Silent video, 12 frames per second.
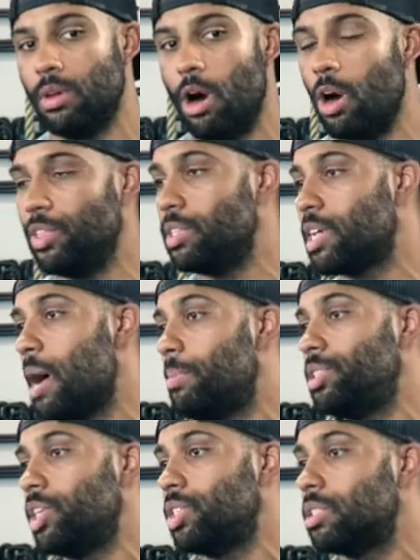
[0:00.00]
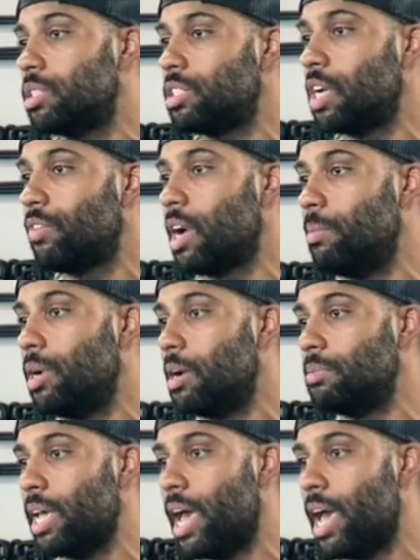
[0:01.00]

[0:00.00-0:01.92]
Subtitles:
all these competitions and stuff coming up